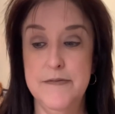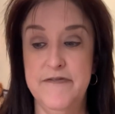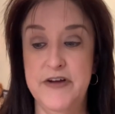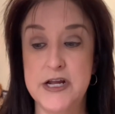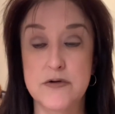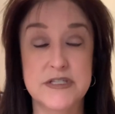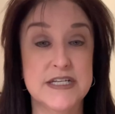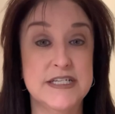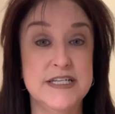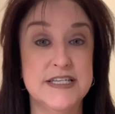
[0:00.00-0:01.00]
Video
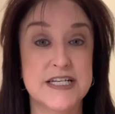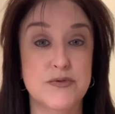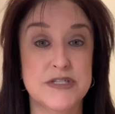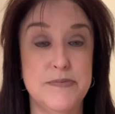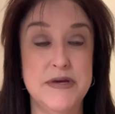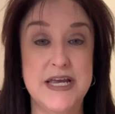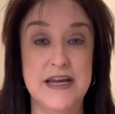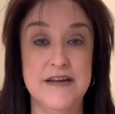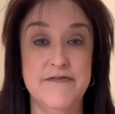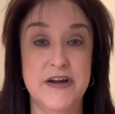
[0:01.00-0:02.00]
66 was a
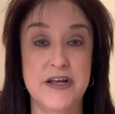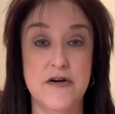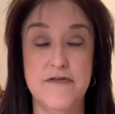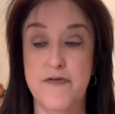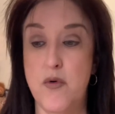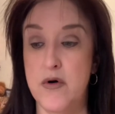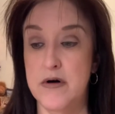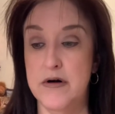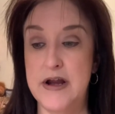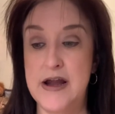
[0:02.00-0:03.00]
beginning video
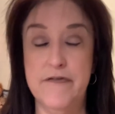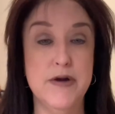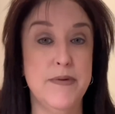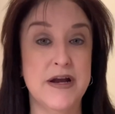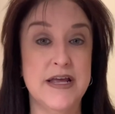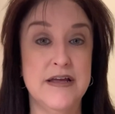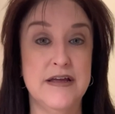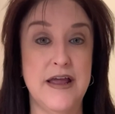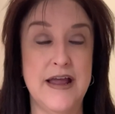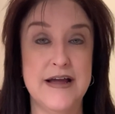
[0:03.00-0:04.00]
for everybody
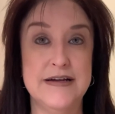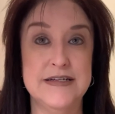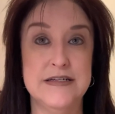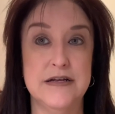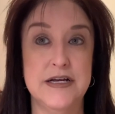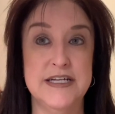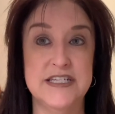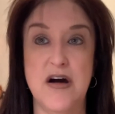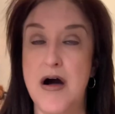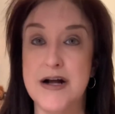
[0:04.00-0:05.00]
and it
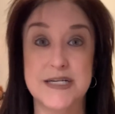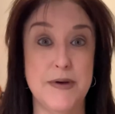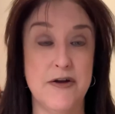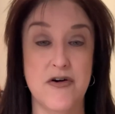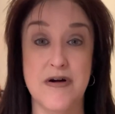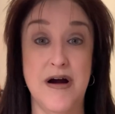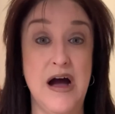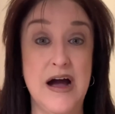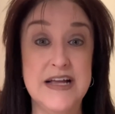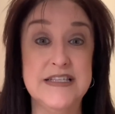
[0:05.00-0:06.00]
talked about all
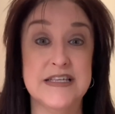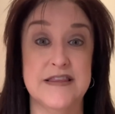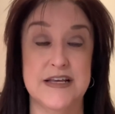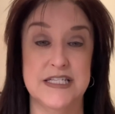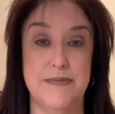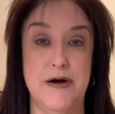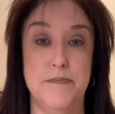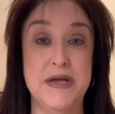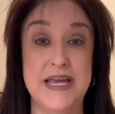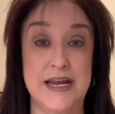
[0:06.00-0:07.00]
kinds of things about
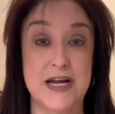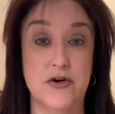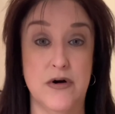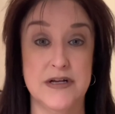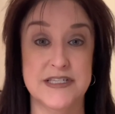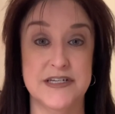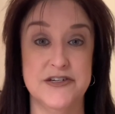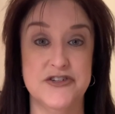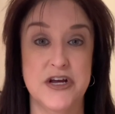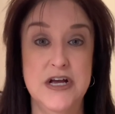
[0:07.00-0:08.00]
beginning cross
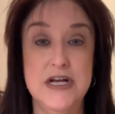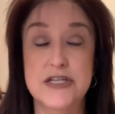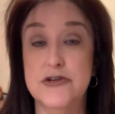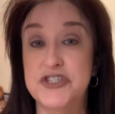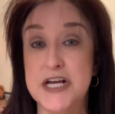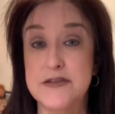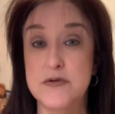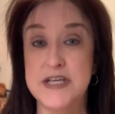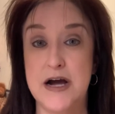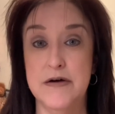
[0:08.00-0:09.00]
stitch. So check
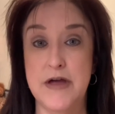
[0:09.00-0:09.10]
those out.